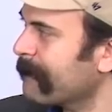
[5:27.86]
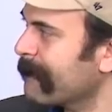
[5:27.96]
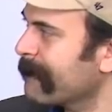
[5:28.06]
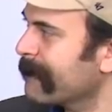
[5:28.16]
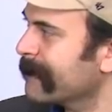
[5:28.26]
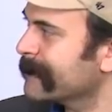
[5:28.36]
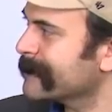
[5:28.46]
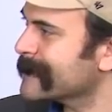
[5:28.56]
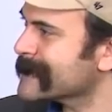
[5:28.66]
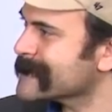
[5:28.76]

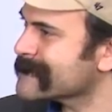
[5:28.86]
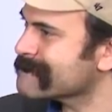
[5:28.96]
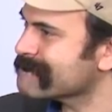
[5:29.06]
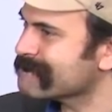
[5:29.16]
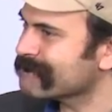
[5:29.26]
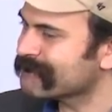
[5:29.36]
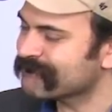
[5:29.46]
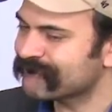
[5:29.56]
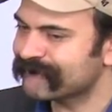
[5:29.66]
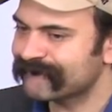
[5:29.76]

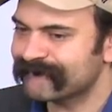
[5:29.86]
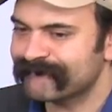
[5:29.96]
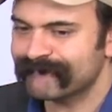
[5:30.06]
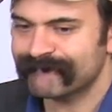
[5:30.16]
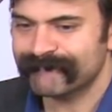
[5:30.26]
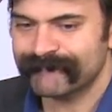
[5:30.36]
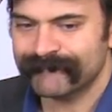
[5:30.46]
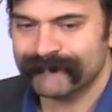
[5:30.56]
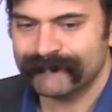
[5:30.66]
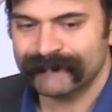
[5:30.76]

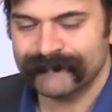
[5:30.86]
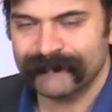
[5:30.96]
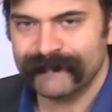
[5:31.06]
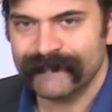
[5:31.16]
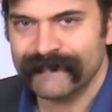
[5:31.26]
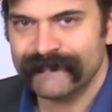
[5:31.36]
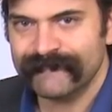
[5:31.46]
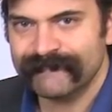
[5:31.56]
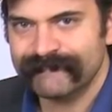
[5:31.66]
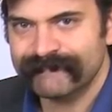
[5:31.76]

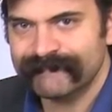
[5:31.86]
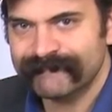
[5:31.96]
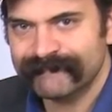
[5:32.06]
This person isn't speaking.